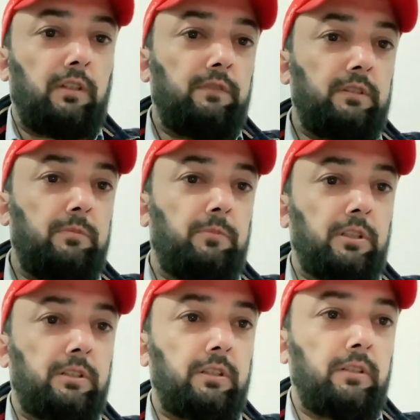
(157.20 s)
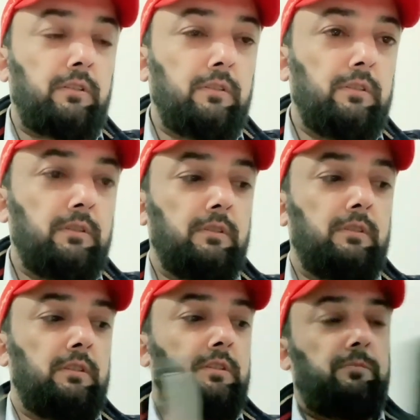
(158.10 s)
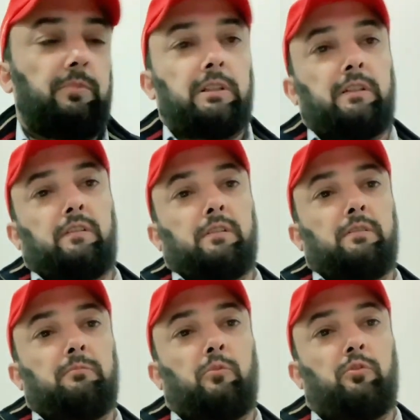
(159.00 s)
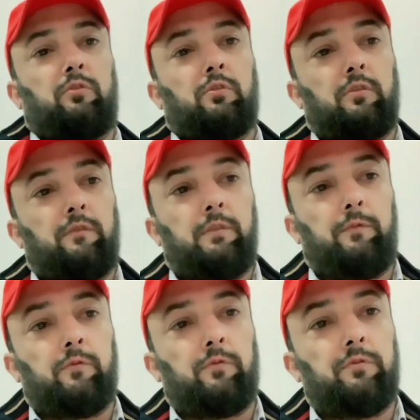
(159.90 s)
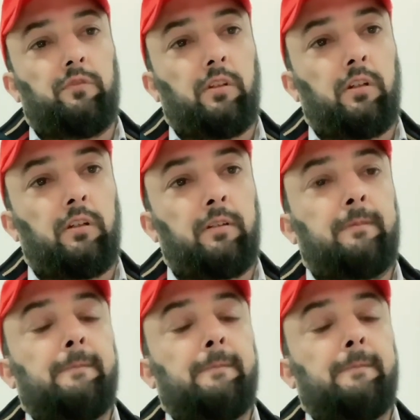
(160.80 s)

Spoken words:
in the market. In Pakistan, most of the phones are